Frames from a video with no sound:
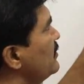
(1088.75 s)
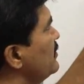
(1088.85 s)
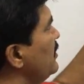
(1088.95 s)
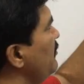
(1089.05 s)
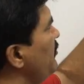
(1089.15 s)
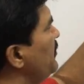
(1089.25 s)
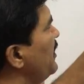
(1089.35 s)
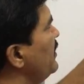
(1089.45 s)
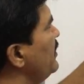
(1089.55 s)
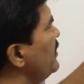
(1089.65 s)
dv by
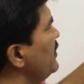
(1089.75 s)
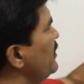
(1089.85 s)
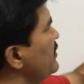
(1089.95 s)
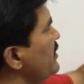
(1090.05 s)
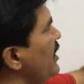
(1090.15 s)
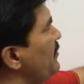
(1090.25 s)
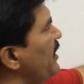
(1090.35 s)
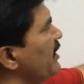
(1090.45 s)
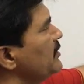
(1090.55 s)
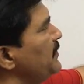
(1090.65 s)
dt is a
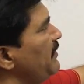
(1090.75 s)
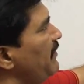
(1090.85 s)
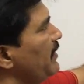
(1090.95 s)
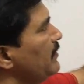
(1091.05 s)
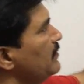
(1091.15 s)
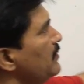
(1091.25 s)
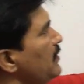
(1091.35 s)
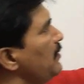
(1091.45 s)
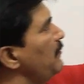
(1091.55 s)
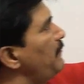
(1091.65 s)
minus bv,
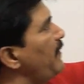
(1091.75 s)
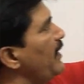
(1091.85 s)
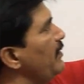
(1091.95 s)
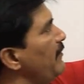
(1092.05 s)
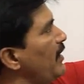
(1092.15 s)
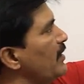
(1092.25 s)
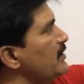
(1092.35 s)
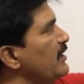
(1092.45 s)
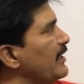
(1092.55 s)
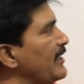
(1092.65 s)
find velocity
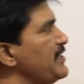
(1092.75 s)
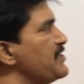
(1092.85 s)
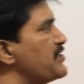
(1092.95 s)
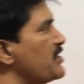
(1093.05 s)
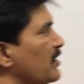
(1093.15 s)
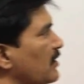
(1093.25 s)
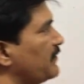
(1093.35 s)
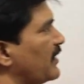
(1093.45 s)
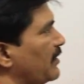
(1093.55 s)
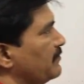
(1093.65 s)
at an instant of
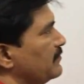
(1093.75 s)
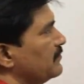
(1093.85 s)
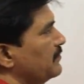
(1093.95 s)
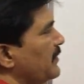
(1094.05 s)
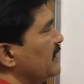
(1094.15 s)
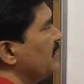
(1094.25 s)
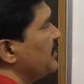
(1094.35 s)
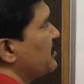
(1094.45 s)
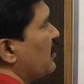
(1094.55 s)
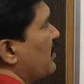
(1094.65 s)
time. Means he is
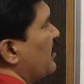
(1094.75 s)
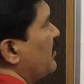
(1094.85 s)
talking